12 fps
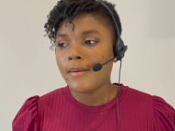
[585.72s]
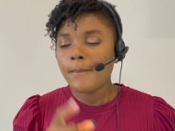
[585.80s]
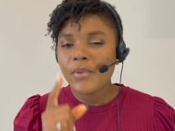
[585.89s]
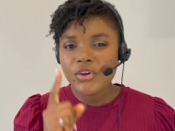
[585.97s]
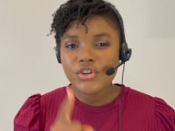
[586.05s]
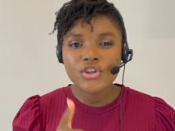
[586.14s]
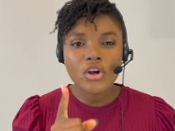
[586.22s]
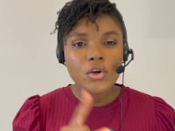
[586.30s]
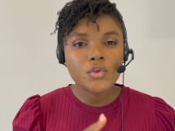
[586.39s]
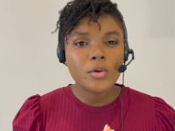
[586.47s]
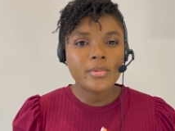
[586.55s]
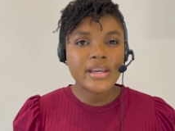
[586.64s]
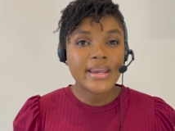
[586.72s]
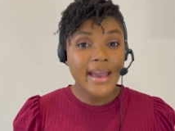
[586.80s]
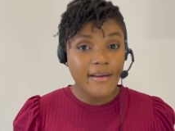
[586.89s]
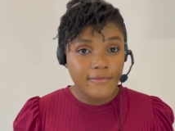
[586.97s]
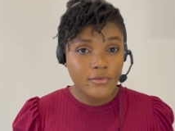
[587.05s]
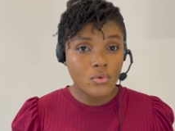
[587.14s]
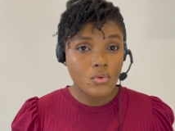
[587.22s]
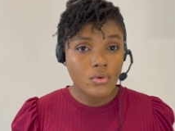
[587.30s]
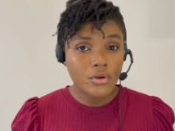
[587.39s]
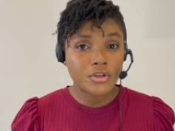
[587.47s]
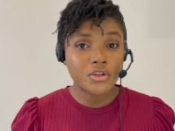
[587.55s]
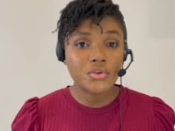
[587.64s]
Or you should also be careful
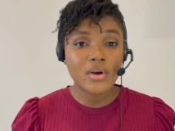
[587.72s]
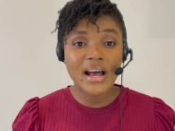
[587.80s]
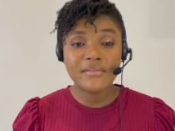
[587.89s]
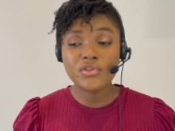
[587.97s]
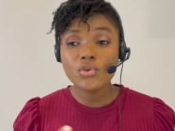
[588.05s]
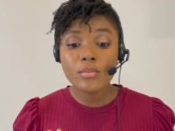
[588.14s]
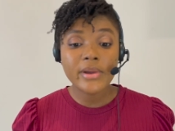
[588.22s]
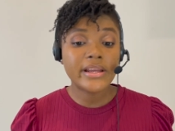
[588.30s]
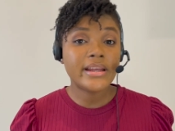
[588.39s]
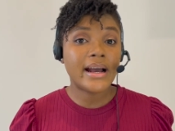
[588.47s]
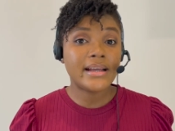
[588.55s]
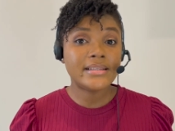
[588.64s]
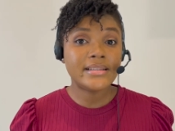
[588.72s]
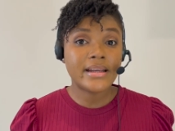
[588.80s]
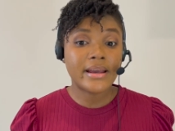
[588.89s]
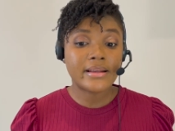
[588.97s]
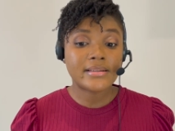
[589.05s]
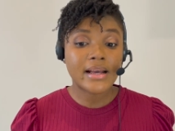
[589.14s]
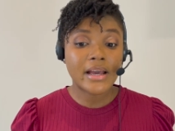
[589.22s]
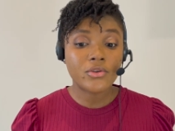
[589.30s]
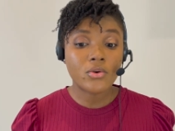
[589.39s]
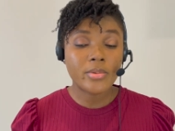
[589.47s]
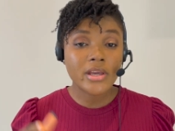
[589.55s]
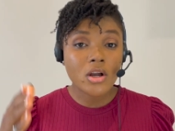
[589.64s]
not to have too many ideas and
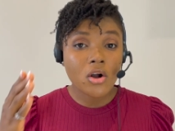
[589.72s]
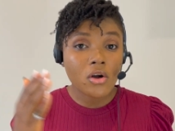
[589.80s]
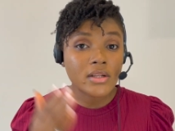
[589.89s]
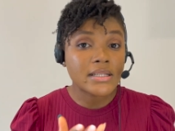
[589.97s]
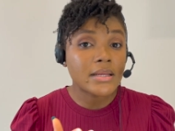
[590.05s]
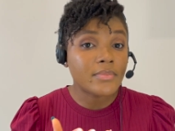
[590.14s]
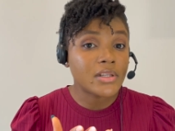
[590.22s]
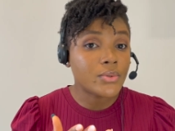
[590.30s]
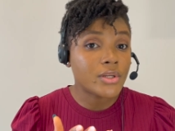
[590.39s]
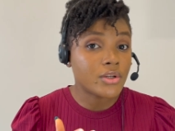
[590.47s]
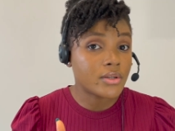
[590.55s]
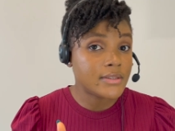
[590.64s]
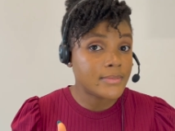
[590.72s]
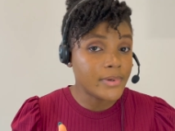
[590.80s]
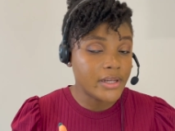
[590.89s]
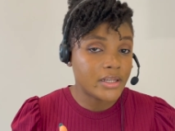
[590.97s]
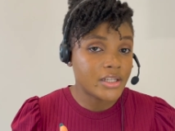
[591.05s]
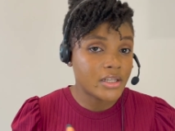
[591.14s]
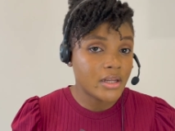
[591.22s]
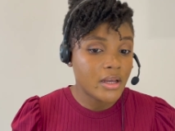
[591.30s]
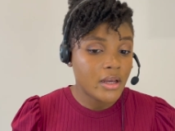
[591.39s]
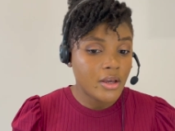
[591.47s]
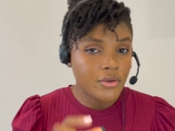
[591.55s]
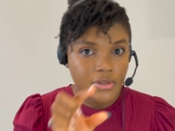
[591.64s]
you're being caught in between your speech.
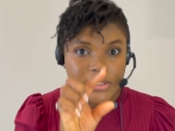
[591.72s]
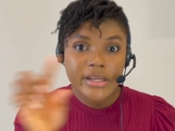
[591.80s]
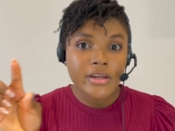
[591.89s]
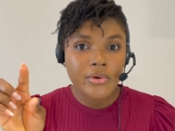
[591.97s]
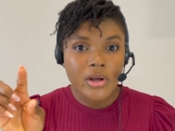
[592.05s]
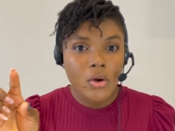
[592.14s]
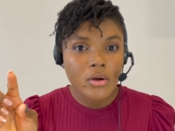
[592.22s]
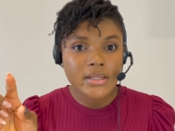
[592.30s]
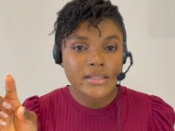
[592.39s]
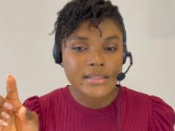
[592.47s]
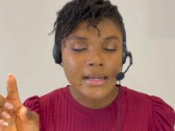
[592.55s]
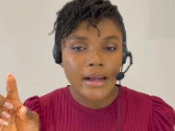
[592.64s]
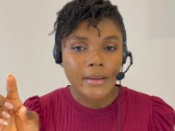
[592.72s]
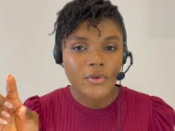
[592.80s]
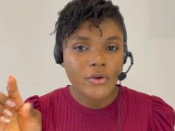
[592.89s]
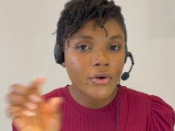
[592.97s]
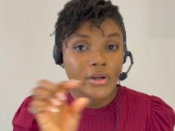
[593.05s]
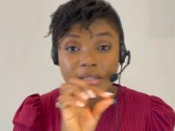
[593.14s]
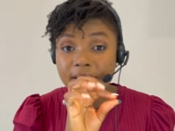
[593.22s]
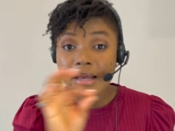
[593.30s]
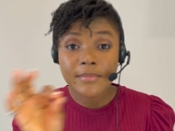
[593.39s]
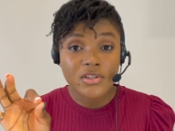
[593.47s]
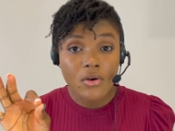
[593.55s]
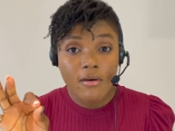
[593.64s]
You'll see your recording time. Your recording
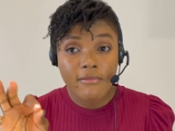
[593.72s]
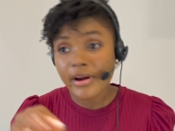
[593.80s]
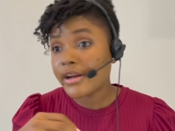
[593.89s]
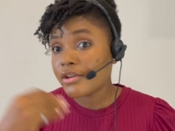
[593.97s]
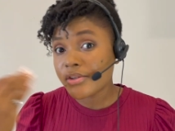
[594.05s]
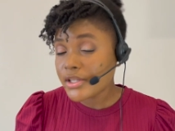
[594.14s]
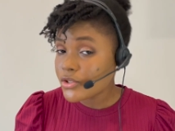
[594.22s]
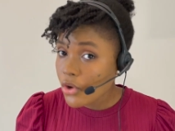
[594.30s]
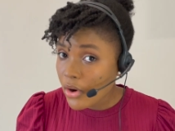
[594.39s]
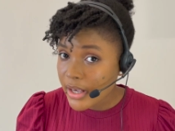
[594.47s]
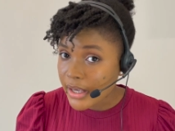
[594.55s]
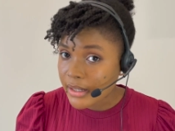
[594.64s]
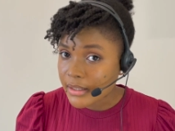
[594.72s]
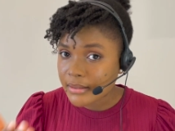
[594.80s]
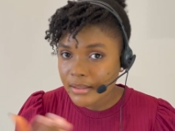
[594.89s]
time is over and you're still talking.